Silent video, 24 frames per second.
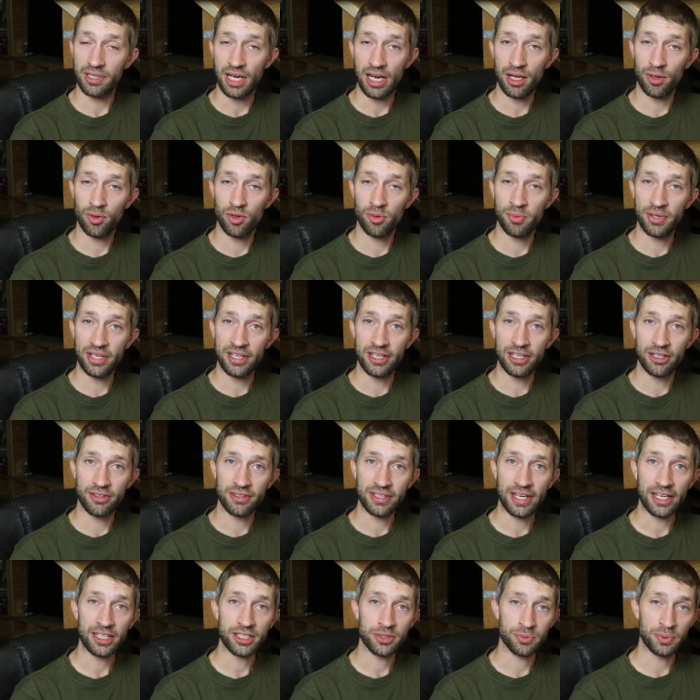I will be here
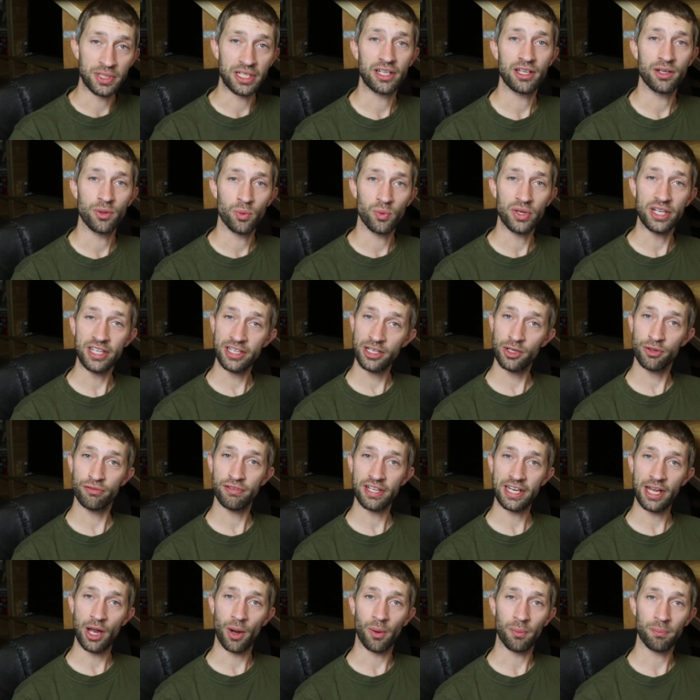next week with a new
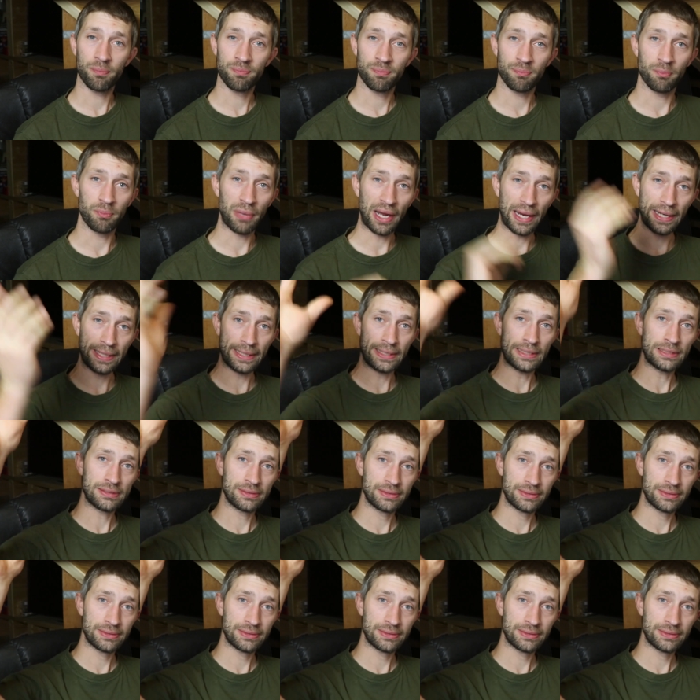video. Bye!